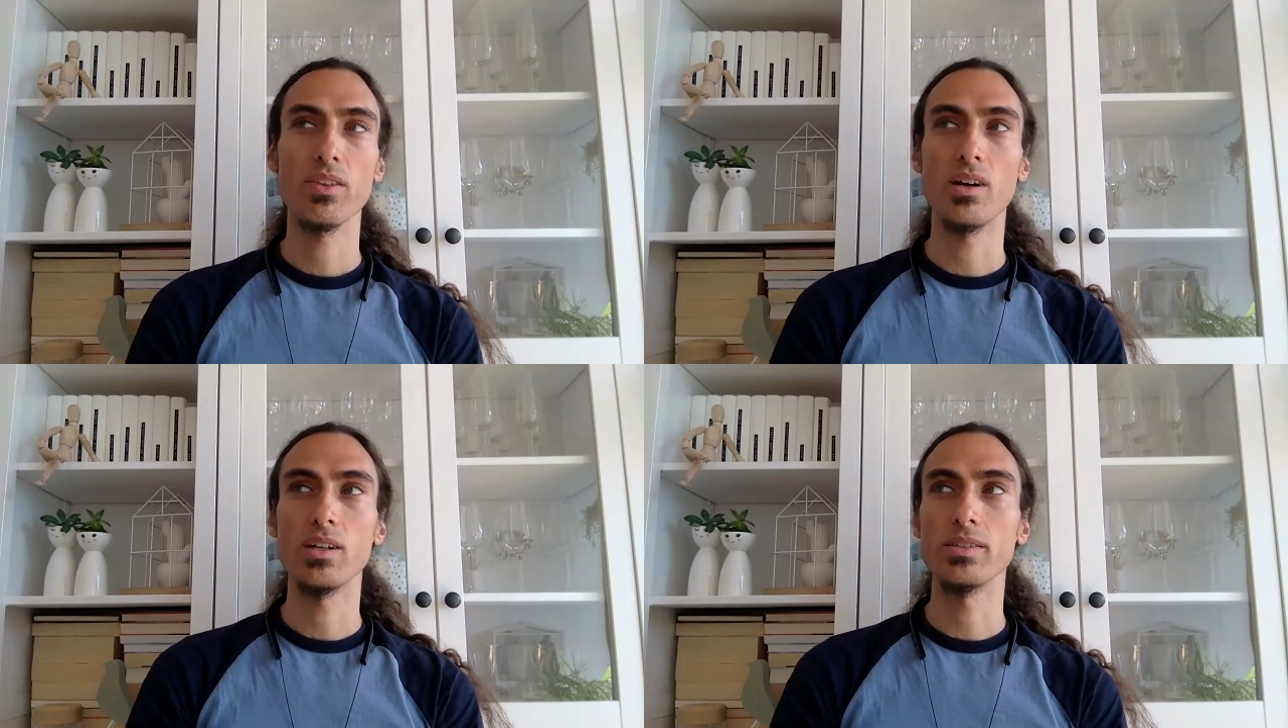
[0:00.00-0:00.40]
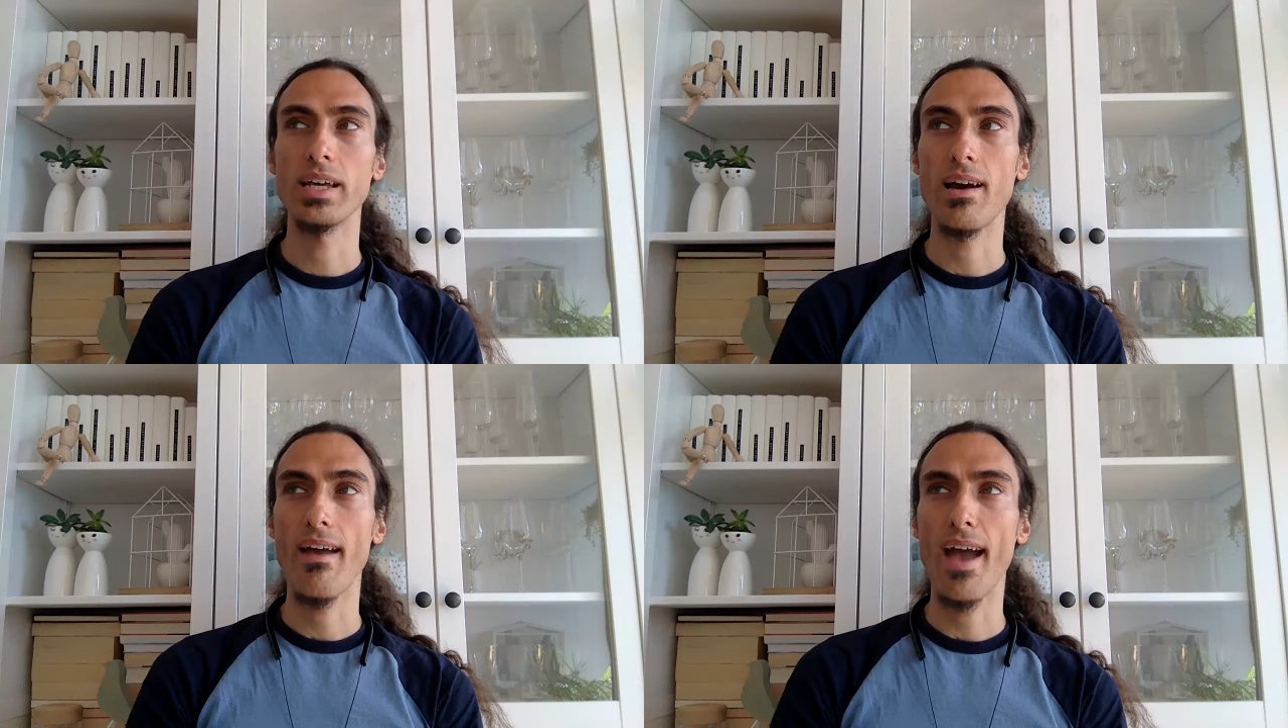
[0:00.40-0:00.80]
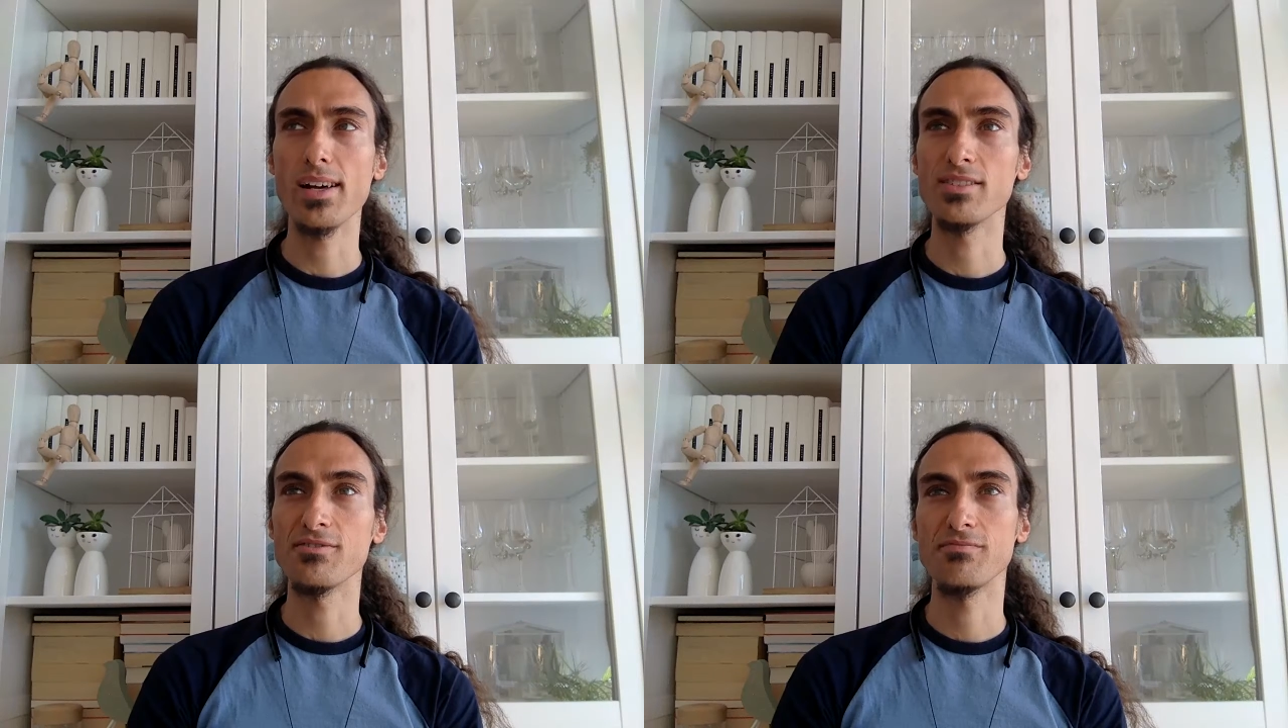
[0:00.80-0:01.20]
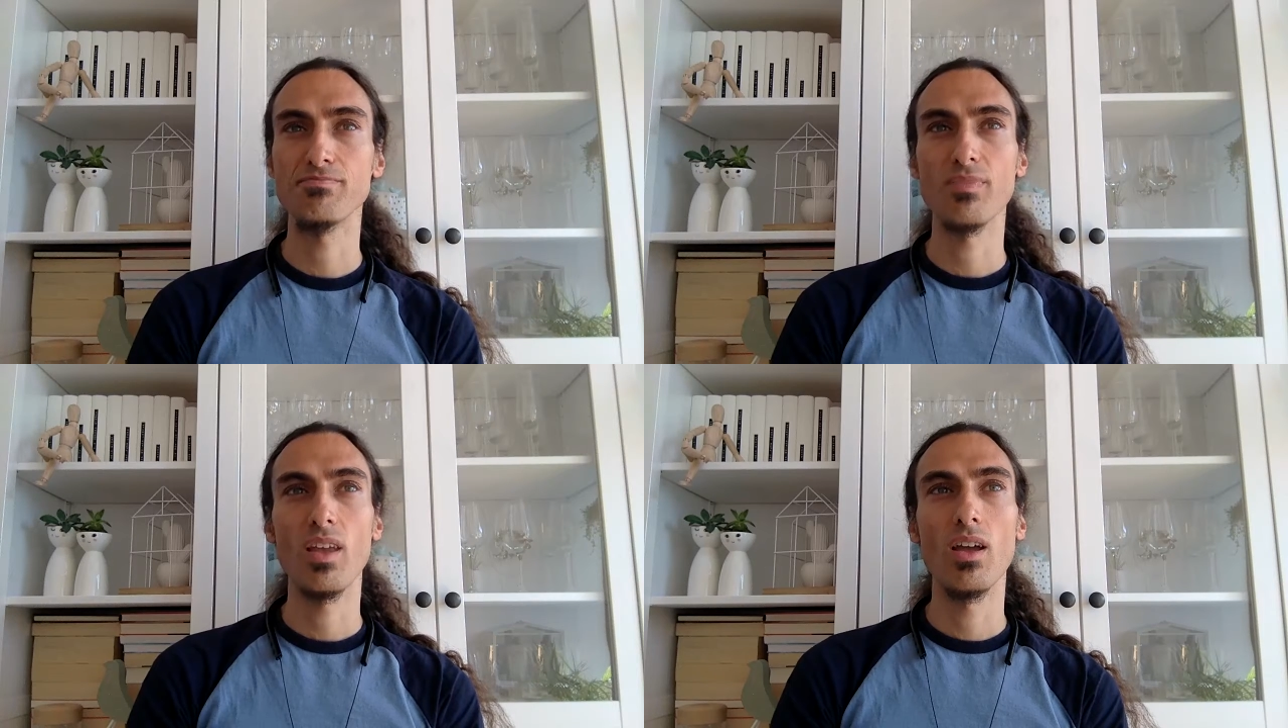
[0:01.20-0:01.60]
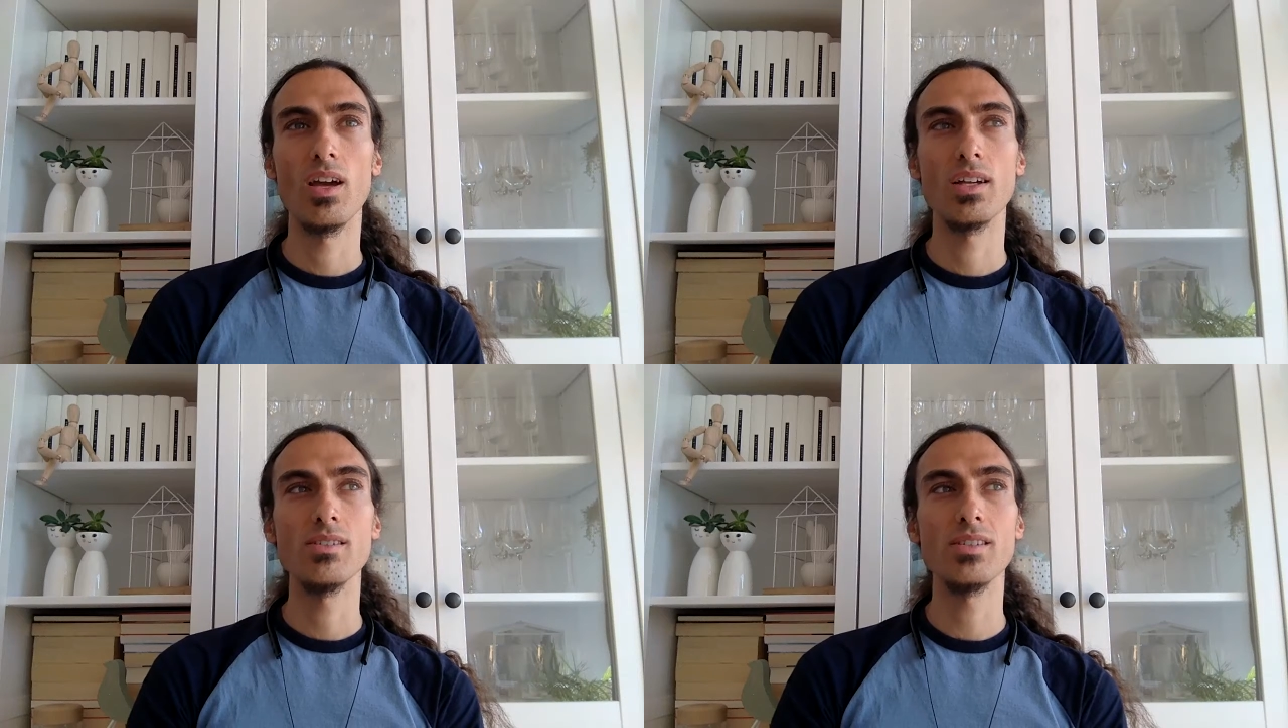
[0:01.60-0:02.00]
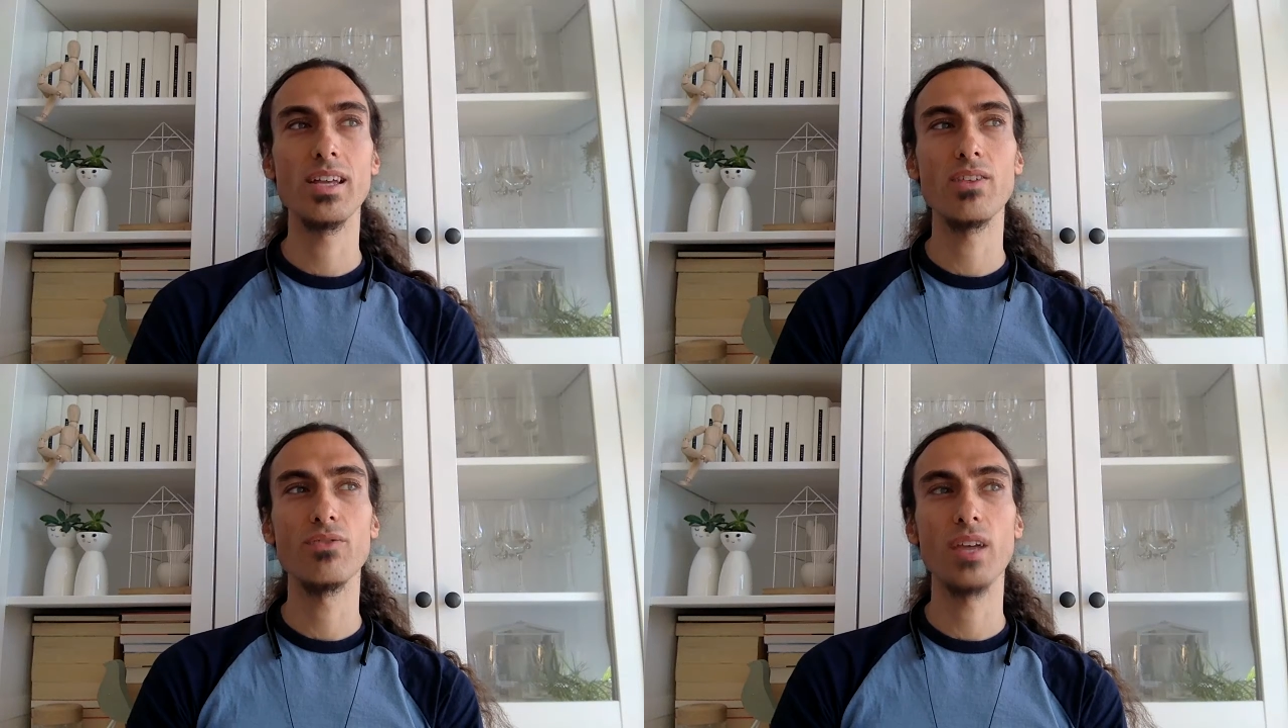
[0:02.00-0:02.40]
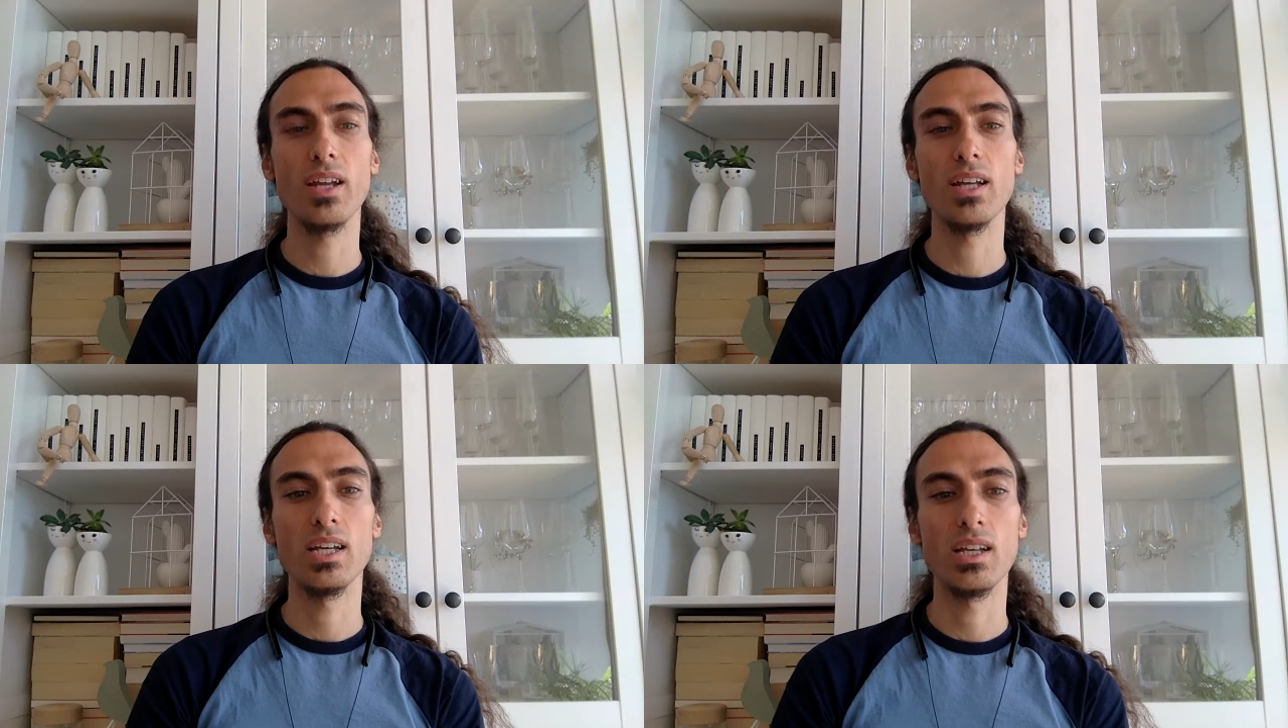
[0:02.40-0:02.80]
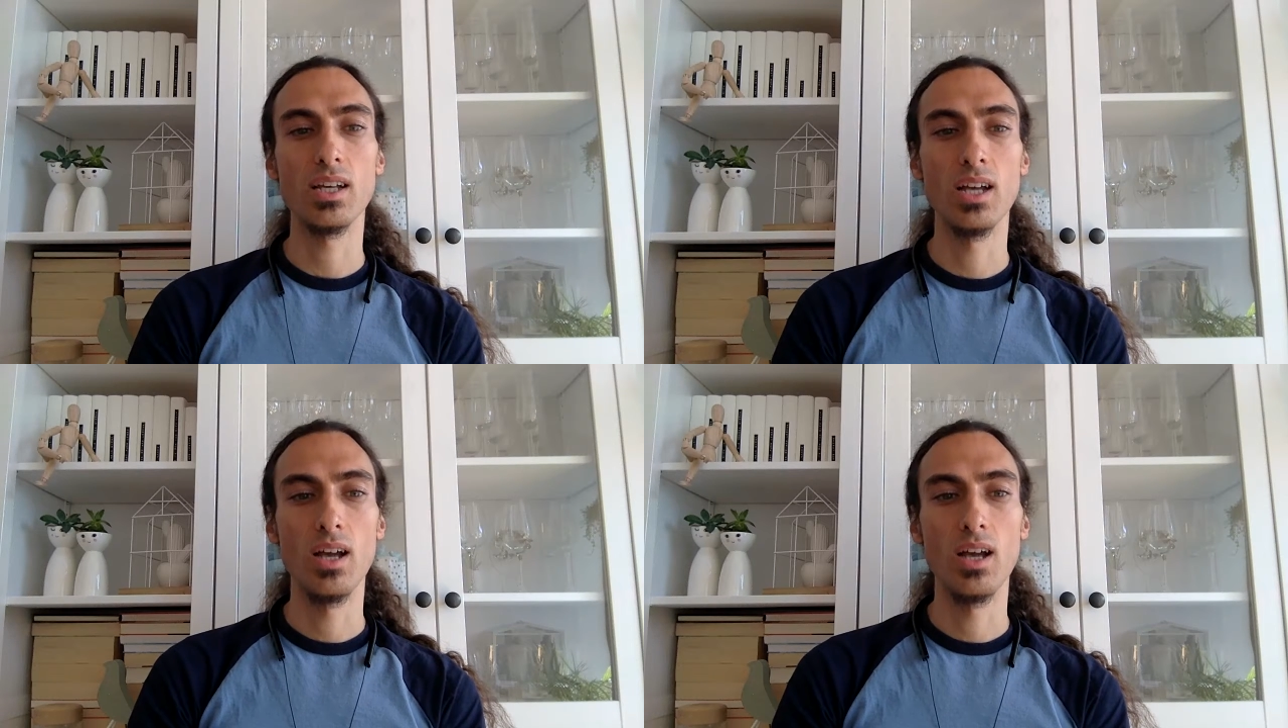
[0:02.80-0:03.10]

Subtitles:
that I have, instead of getting